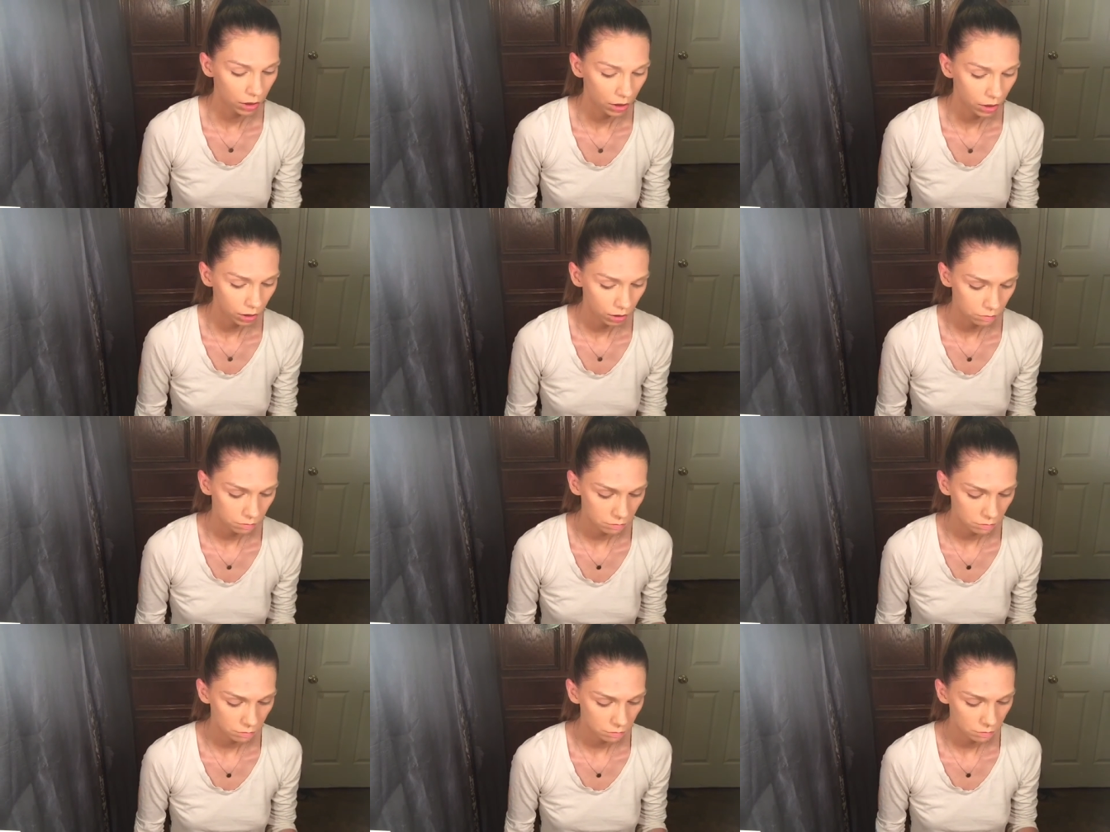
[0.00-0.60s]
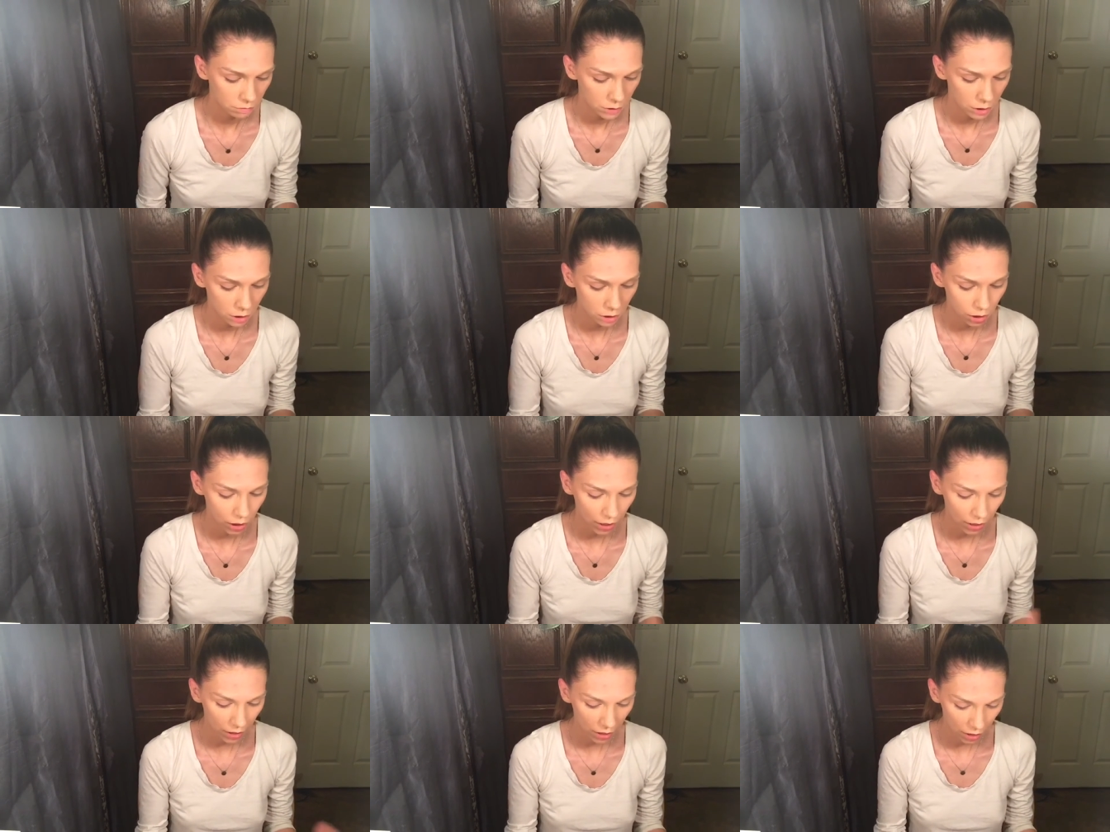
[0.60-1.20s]
Um,
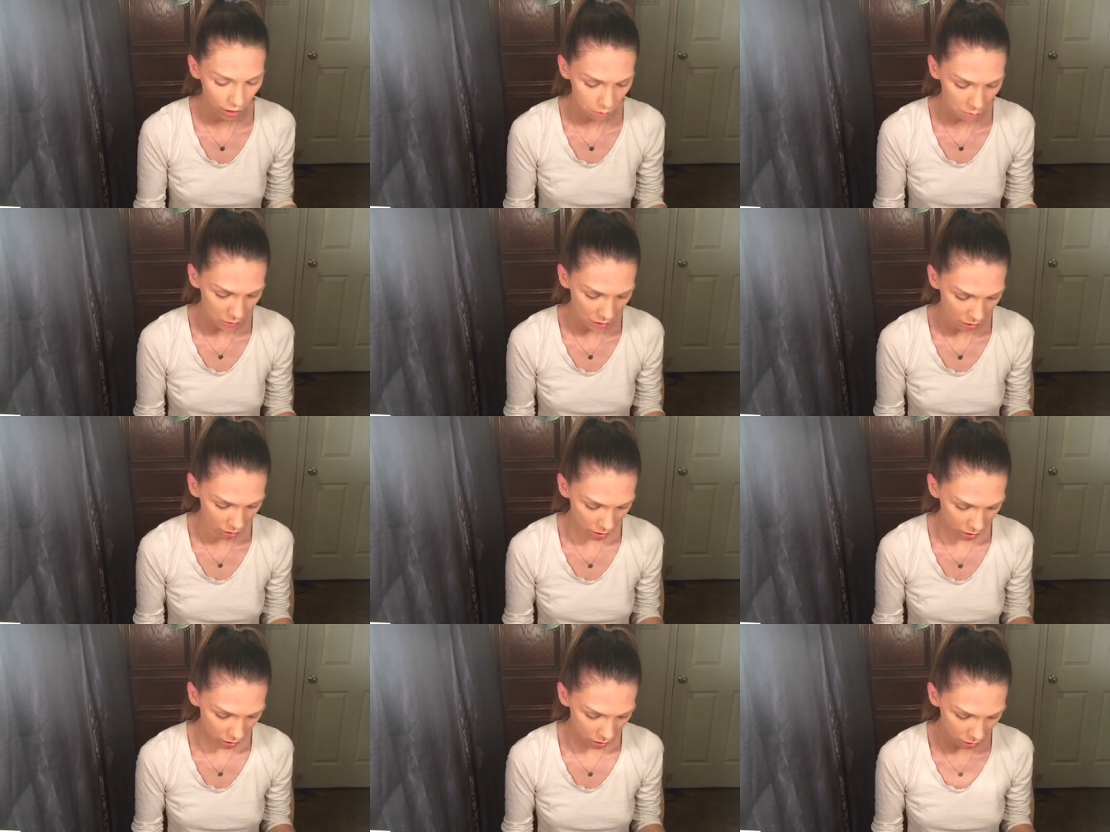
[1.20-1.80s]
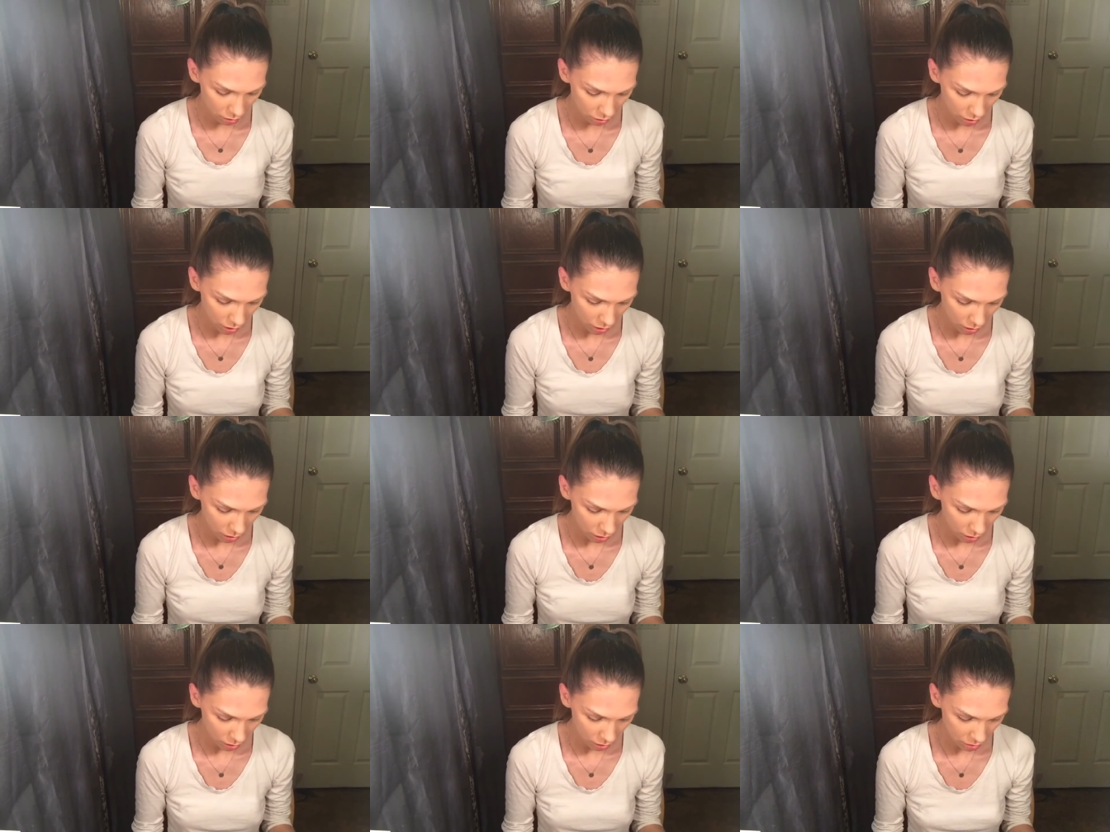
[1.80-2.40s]
so I think I'm just gonna try
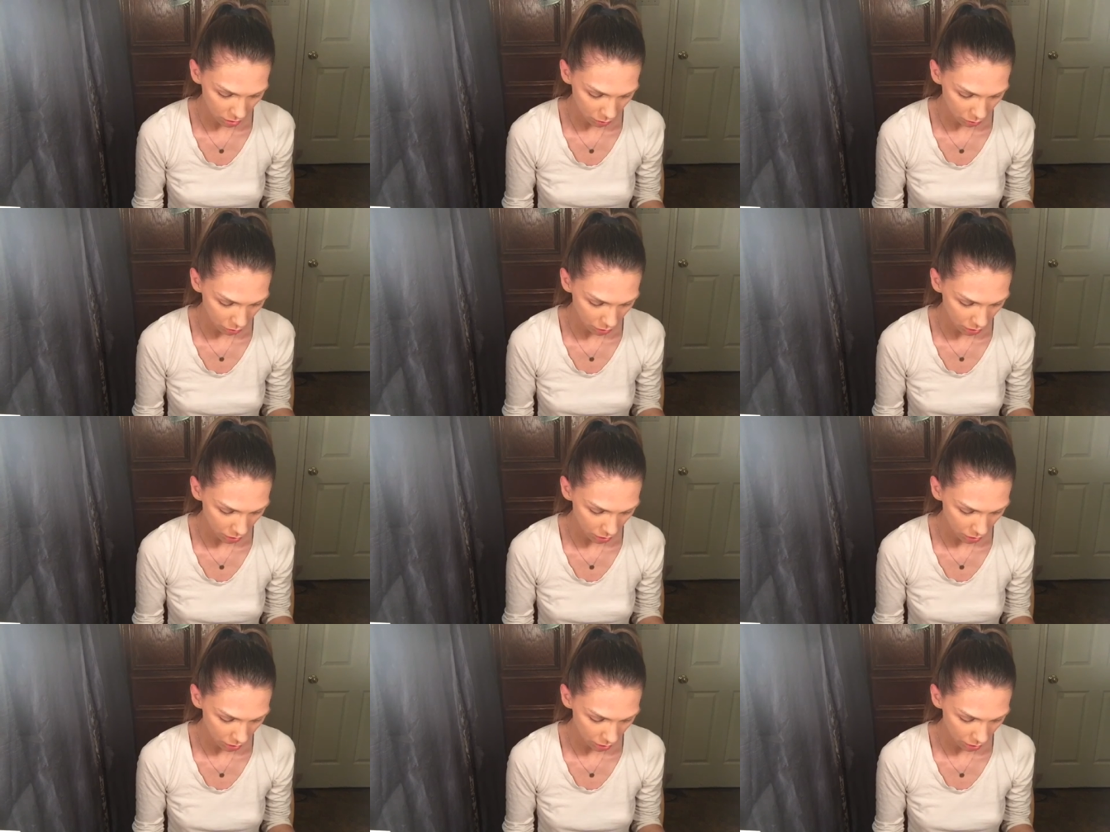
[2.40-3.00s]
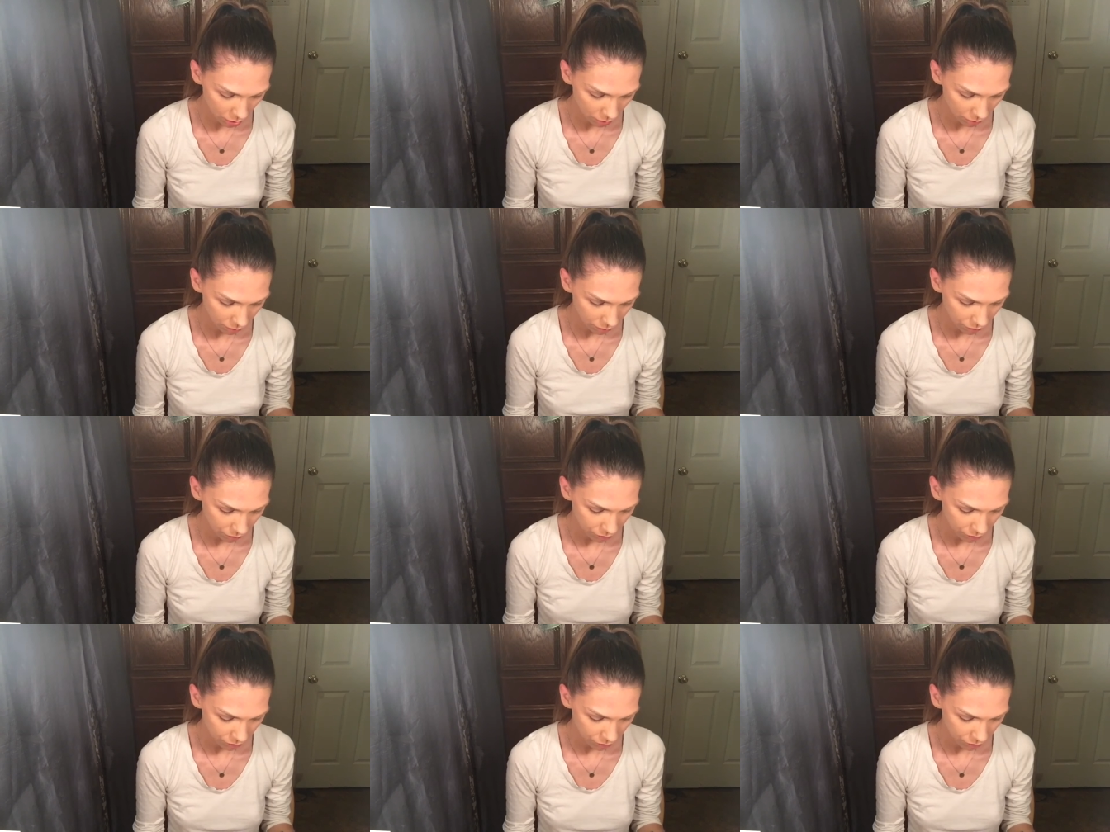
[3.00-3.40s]
to go in with,